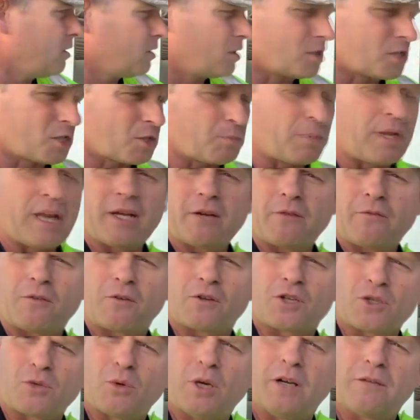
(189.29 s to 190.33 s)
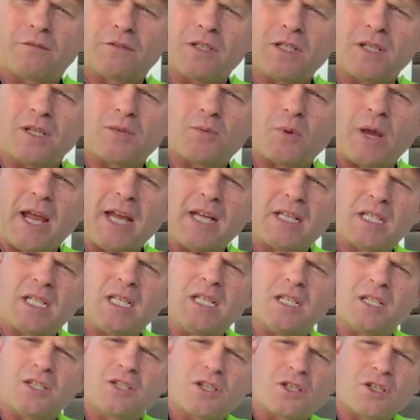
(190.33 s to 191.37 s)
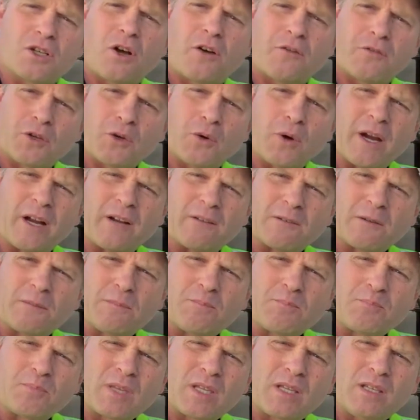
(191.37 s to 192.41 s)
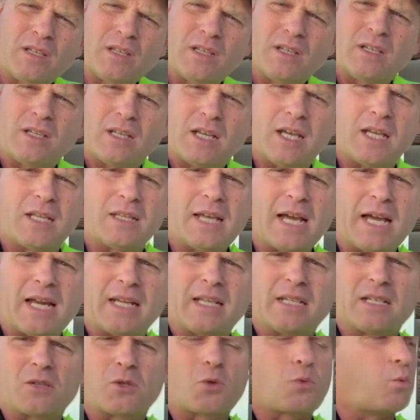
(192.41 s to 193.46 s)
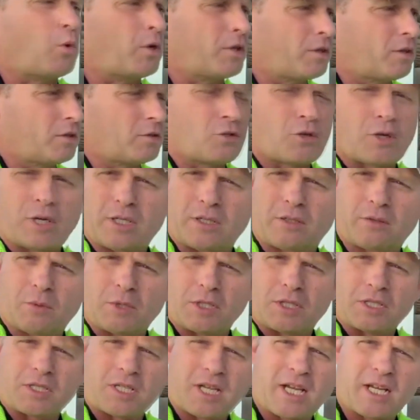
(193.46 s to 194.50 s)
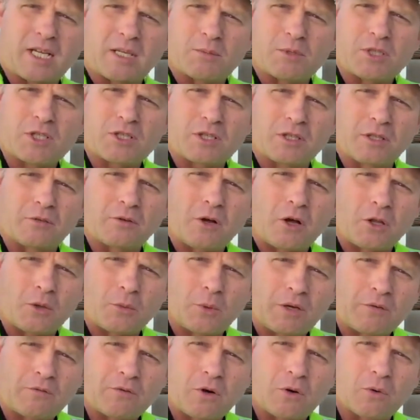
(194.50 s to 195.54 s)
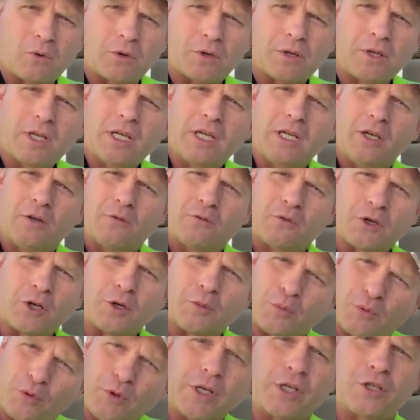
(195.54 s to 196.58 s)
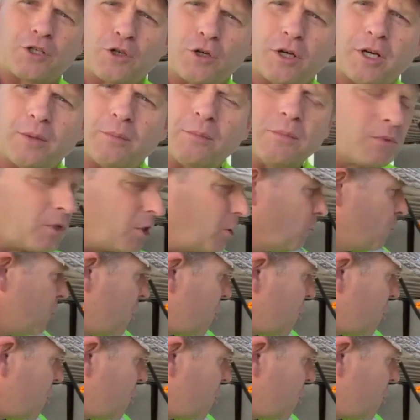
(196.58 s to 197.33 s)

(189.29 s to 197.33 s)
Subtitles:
the spec for Swift is 18 inches off the ground. And that is with the tandem slid all the way forward. For your pre-trip, you